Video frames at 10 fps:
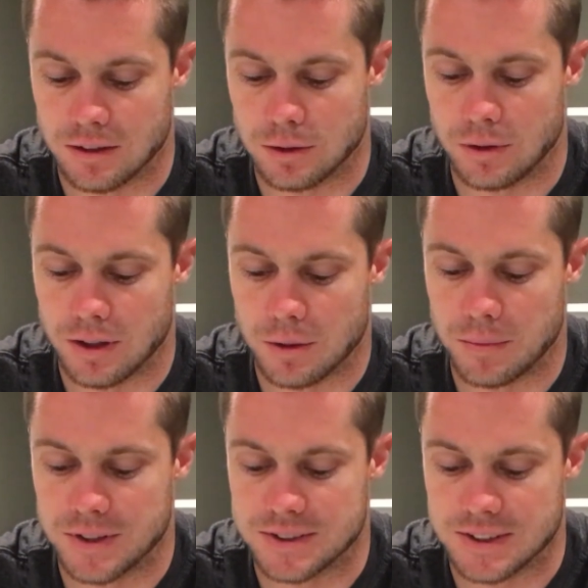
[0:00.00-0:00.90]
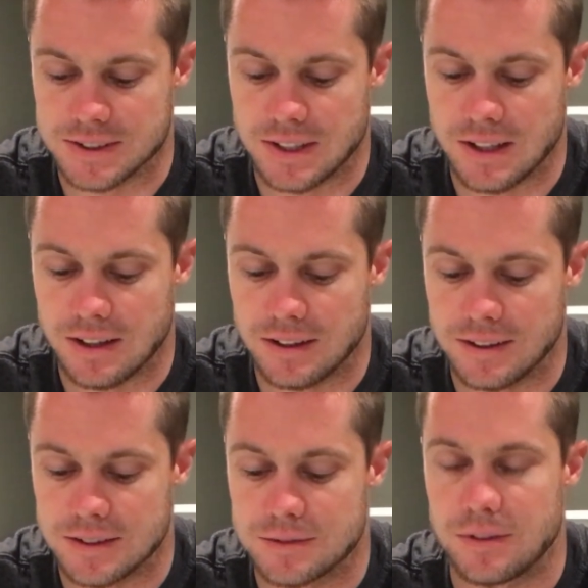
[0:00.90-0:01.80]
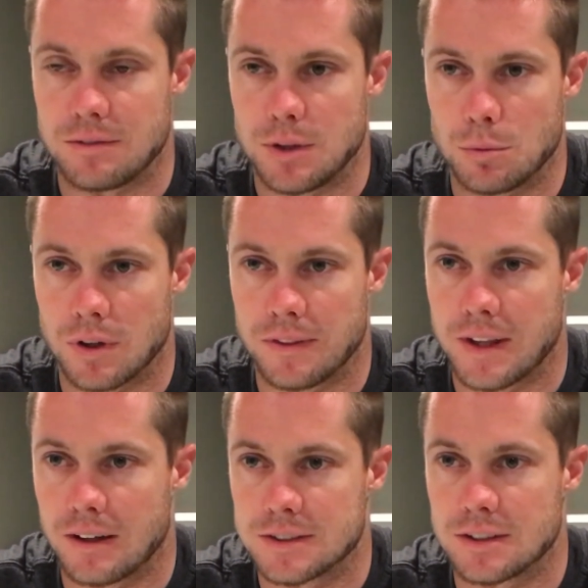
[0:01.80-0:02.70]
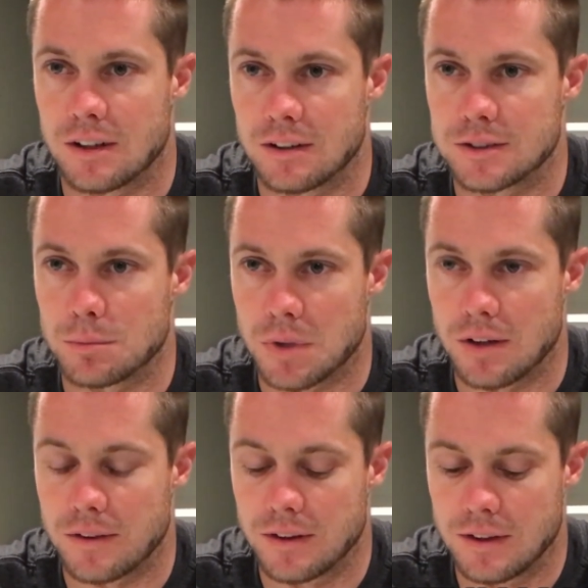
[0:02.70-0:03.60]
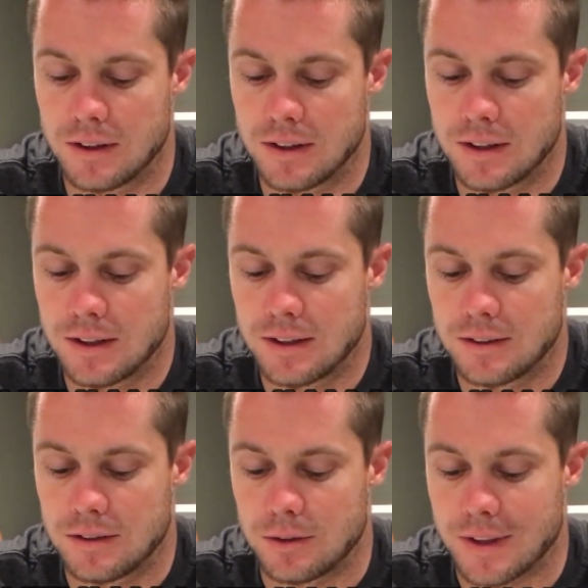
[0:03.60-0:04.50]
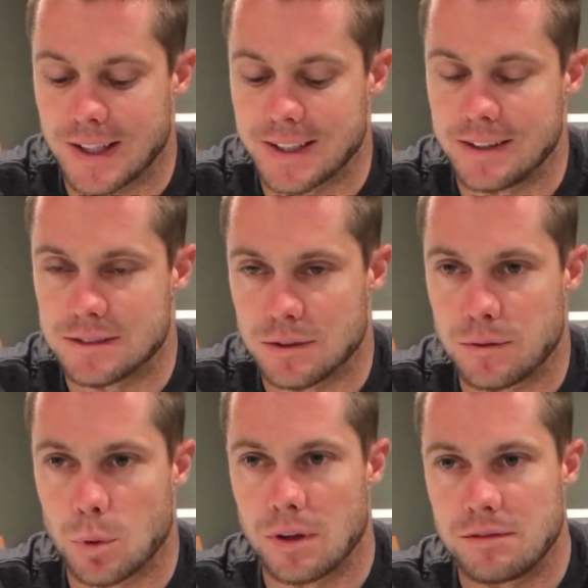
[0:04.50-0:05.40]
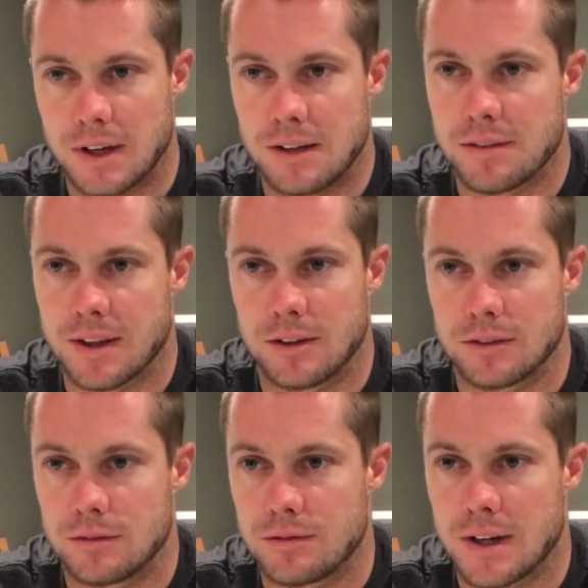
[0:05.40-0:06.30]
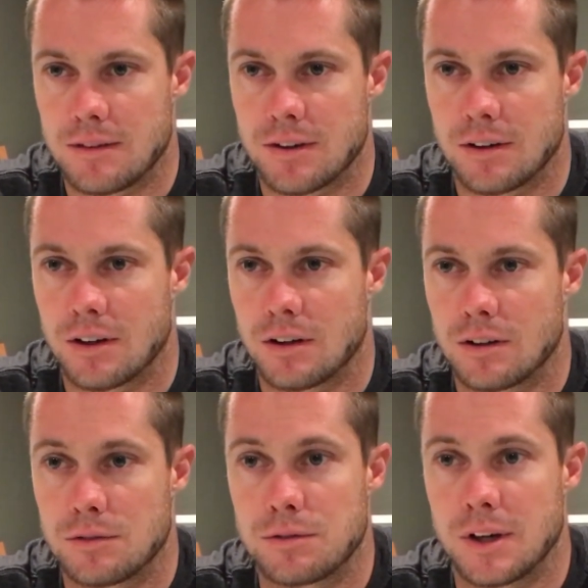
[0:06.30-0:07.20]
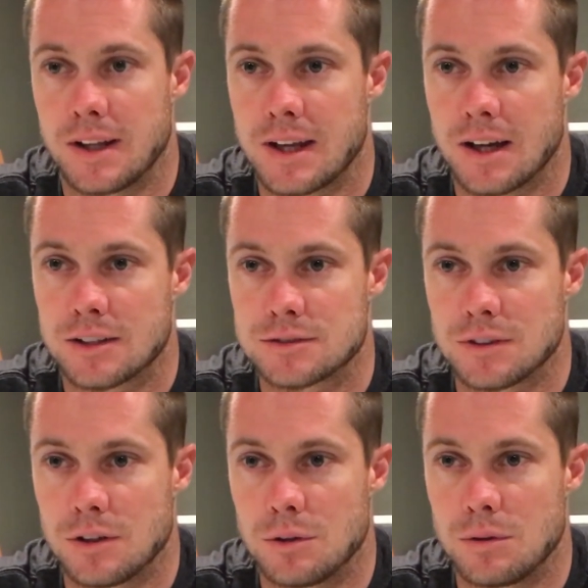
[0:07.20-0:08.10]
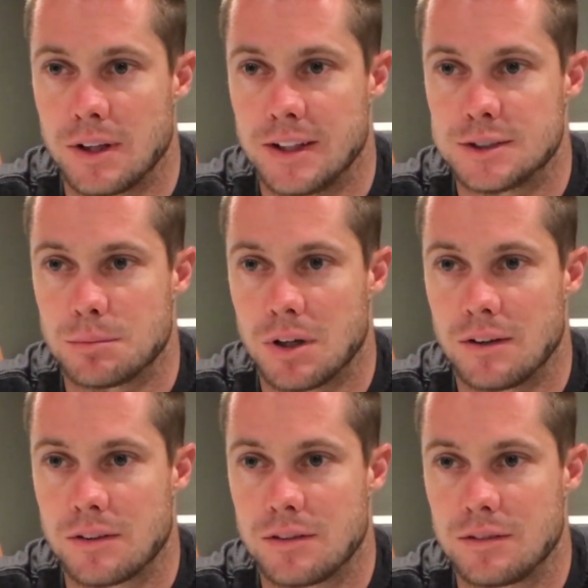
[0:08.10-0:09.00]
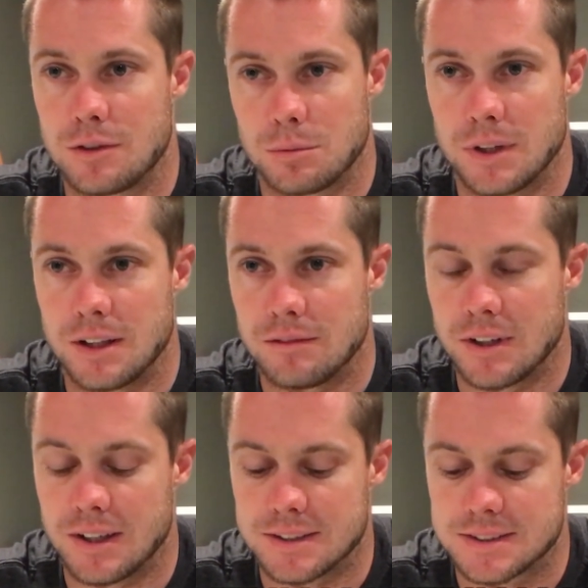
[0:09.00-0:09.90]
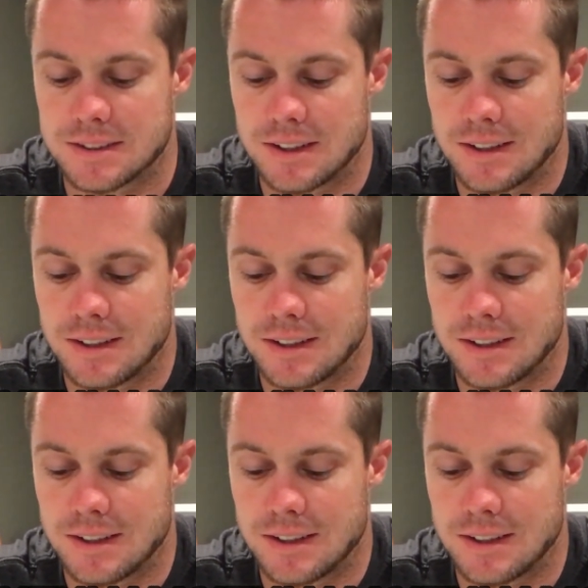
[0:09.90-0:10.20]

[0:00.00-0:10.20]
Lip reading: including our business debt, is $51,000 a month. So that leaves a $45,500 free cash flow each month to reinvest.